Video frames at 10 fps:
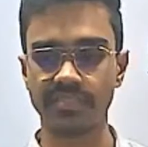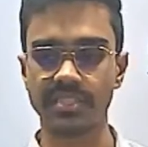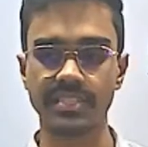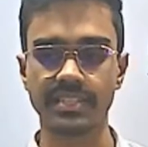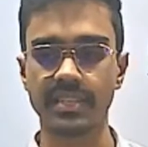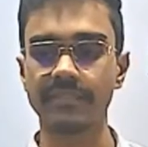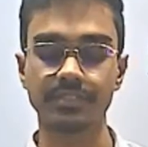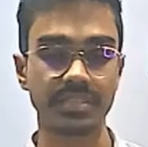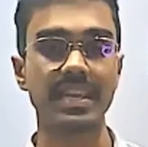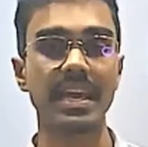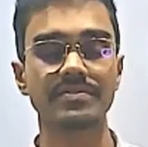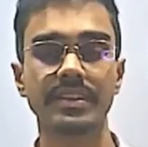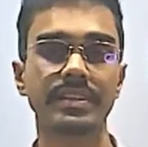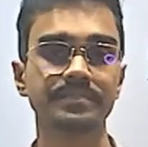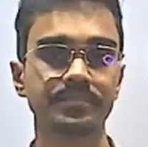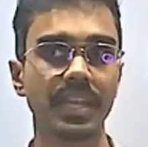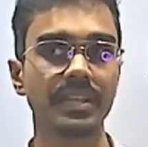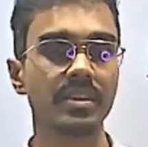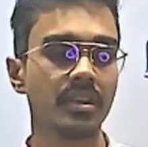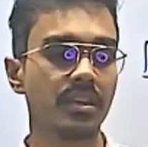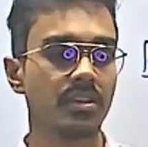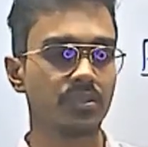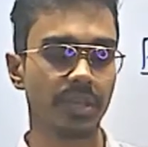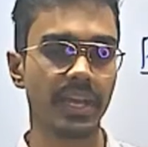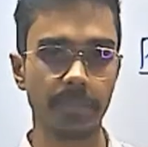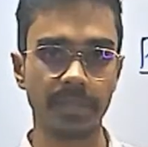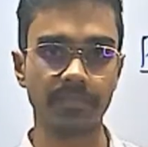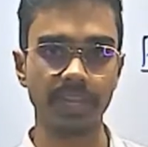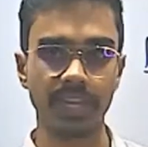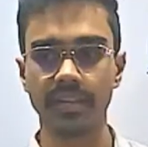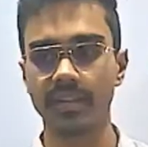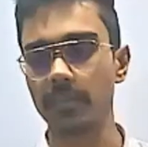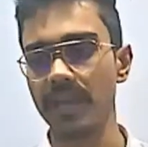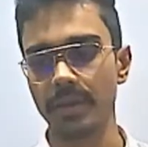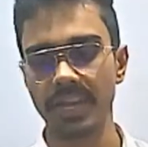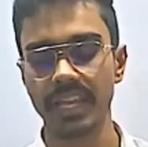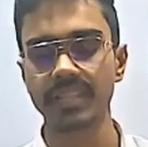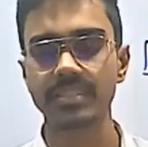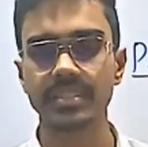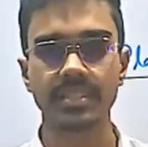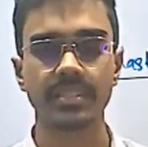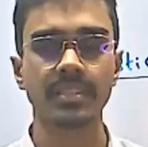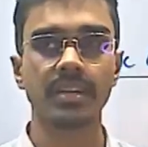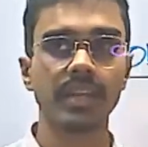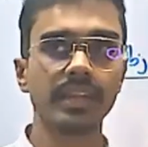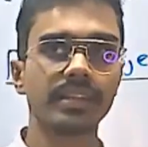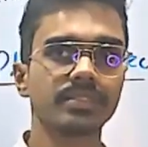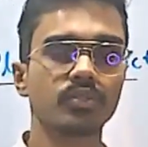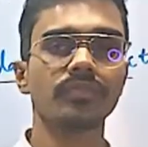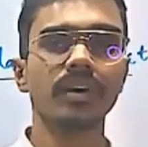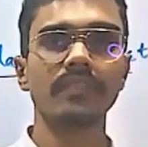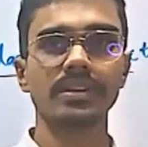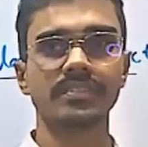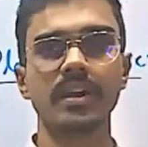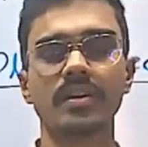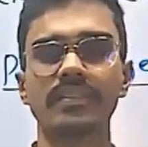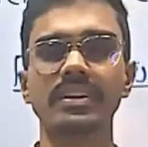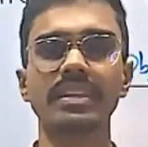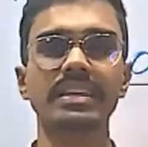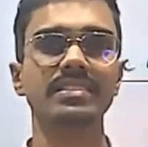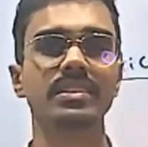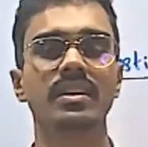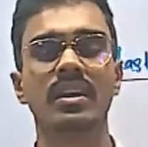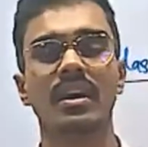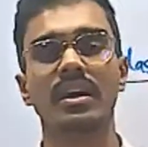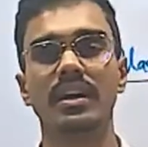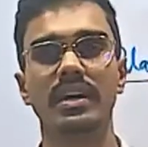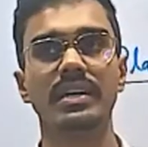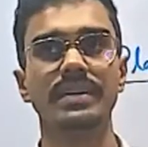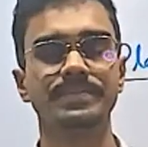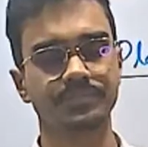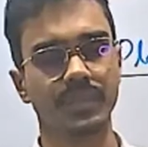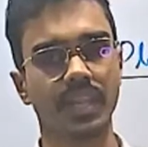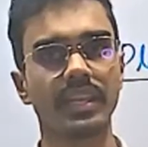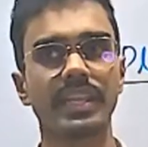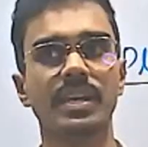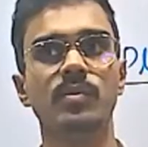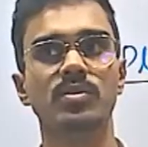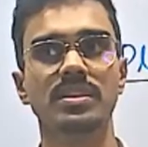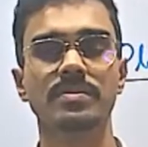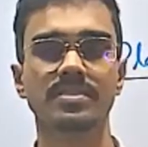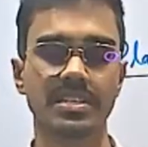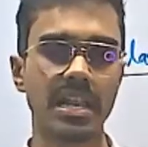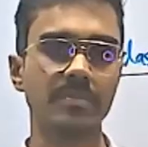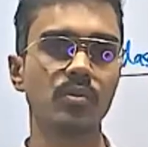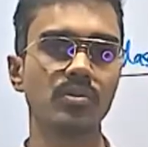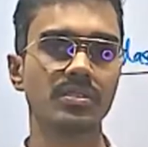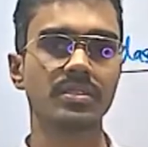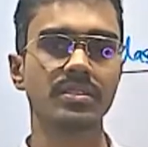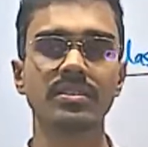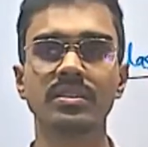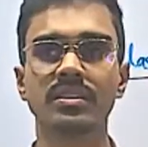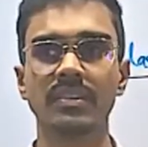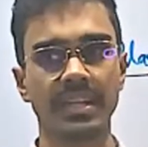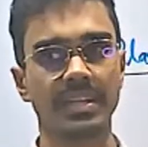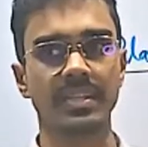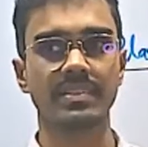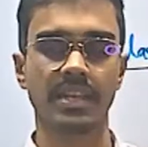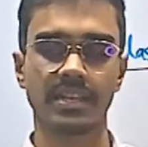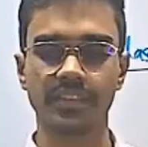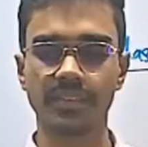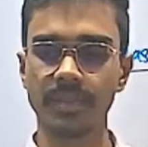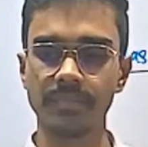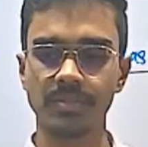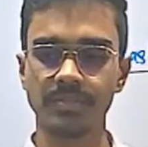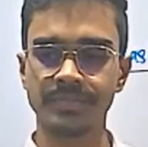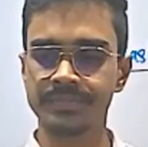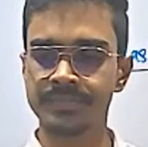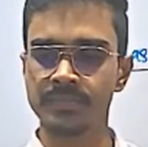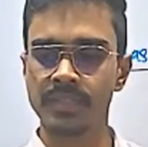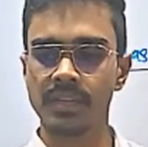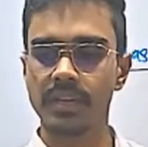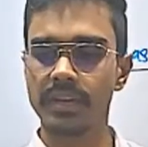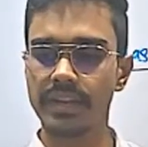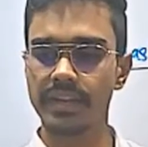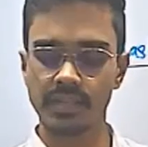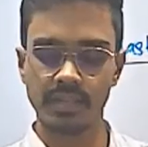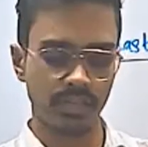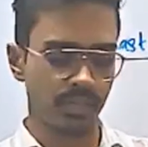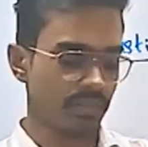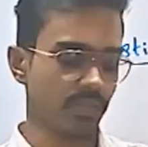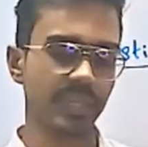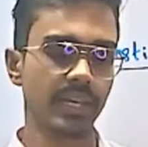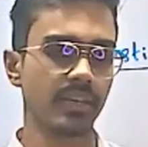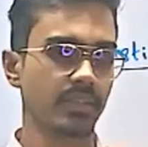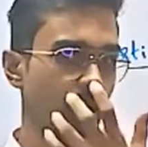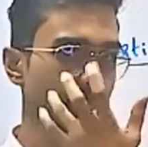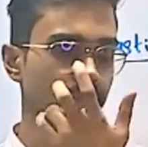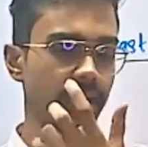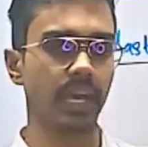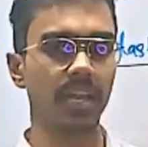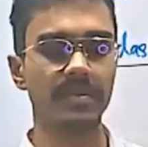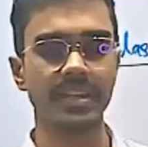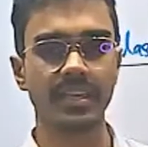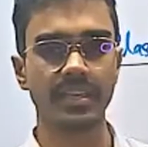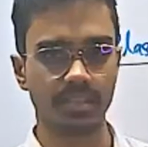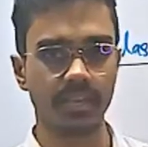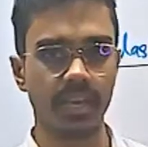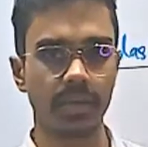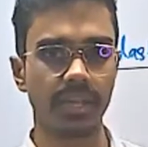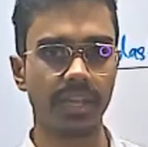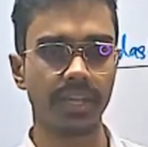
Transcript: and viscosity as well, right? So in a coming week, I'll be allocating it, right? So far, what we have covered is linear motion, projectile motion, vectors, and equilibrium, no? Right? So in a coming day, I'll be allocating